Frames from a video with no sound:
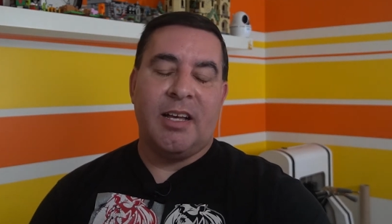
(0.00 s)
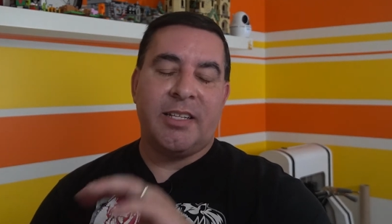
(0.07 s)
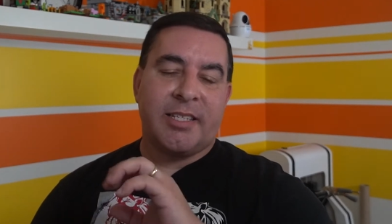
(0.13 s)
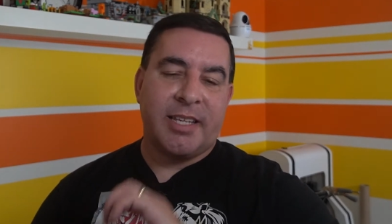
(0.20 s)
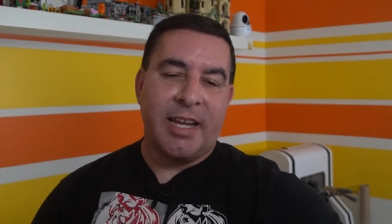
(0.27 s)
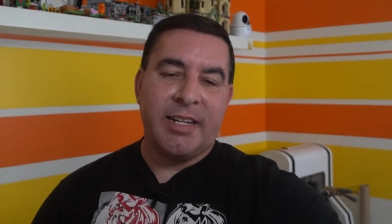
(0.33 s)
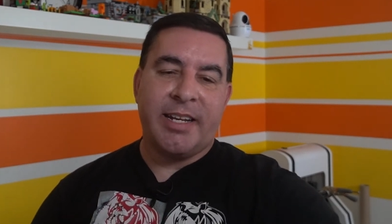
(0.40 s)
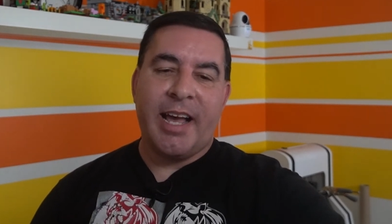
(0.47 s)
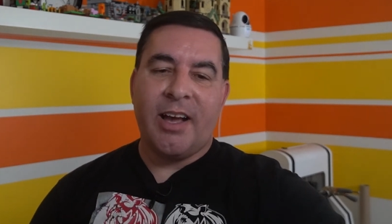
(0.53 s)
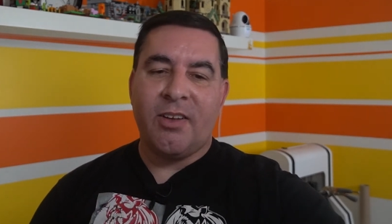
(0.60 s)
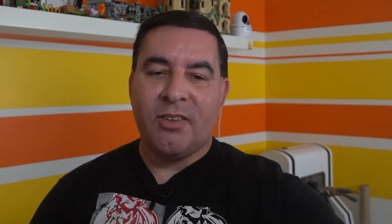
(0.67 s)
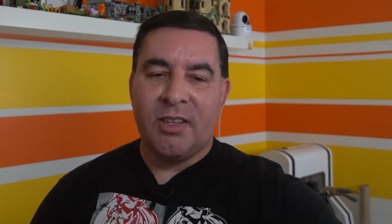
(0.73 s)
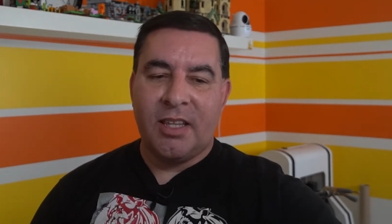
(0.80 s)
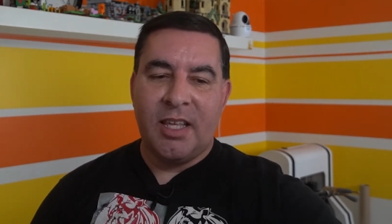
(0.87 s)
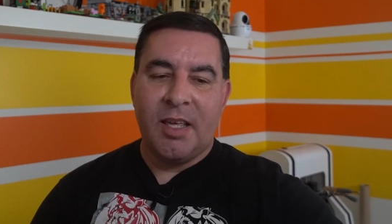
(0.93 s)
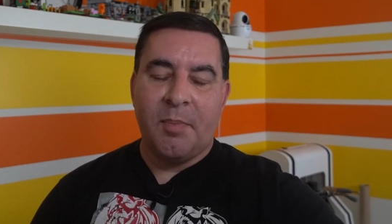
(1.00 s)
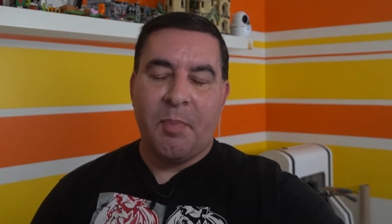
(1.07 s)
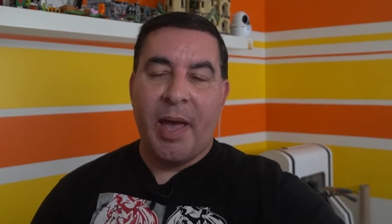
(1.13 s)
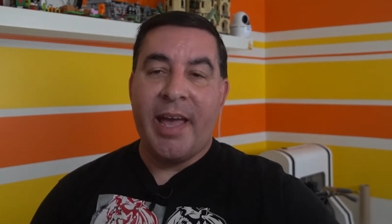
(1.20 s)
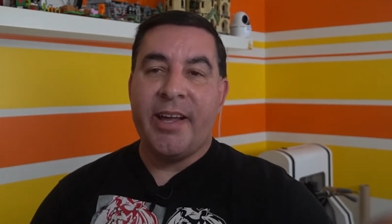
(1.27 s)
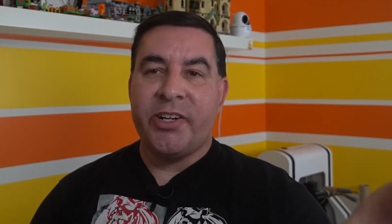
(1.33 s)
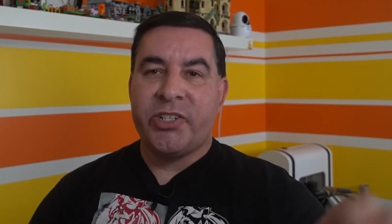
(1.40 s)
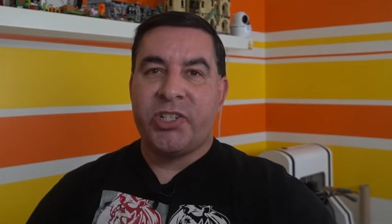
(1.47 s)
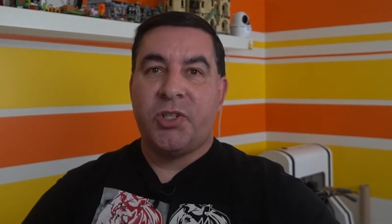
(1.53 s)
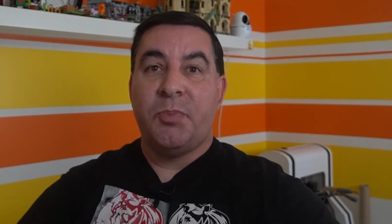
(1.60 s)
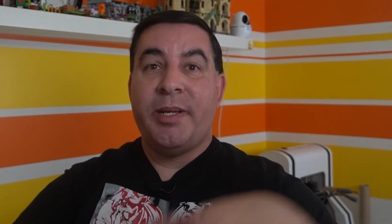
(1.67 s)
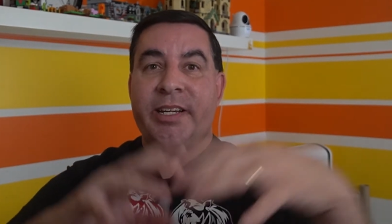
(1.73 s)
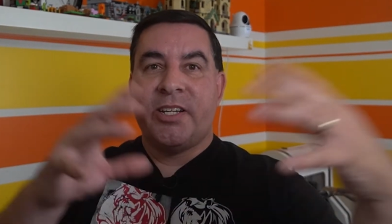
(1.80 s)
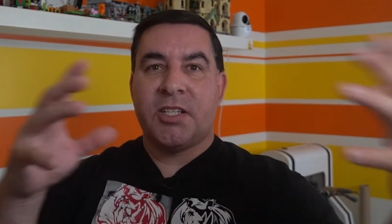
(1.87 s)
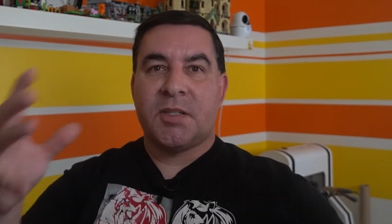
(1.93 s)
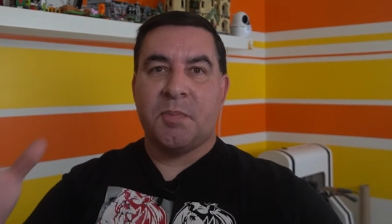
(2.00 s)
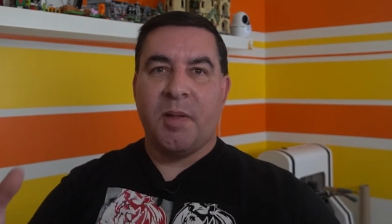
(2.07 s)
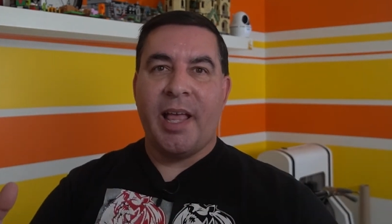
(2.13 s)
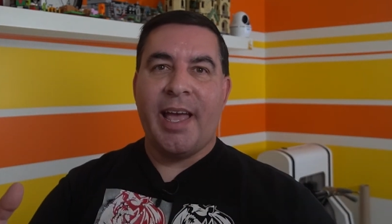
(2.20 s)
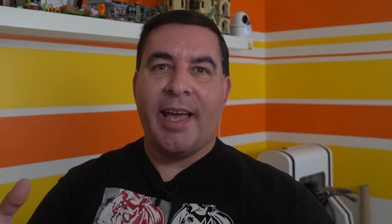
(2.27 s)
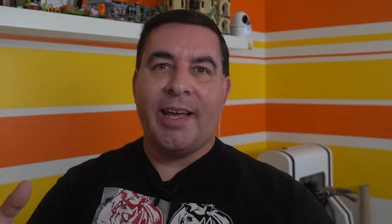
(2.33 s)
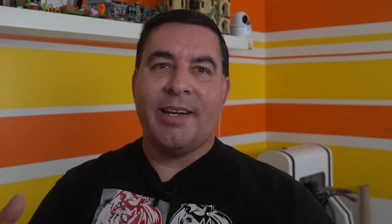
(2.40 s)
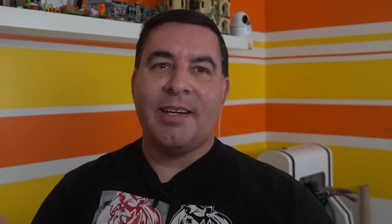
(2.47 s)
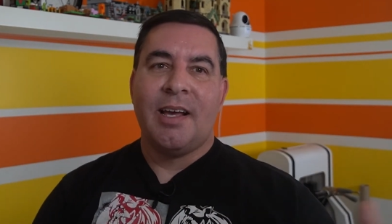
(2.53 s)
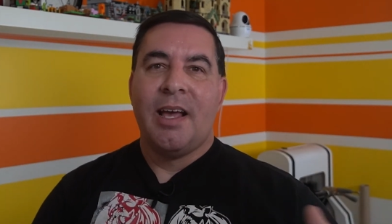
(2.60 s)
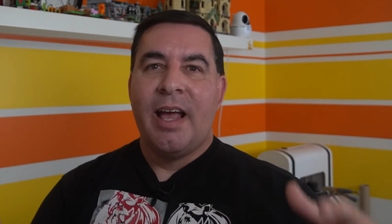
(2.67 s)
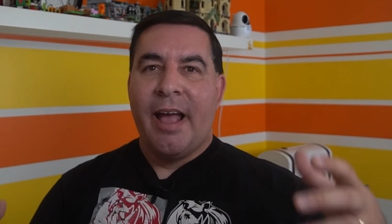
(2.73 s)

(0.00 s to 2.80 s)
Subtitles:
send down the page to be displayed,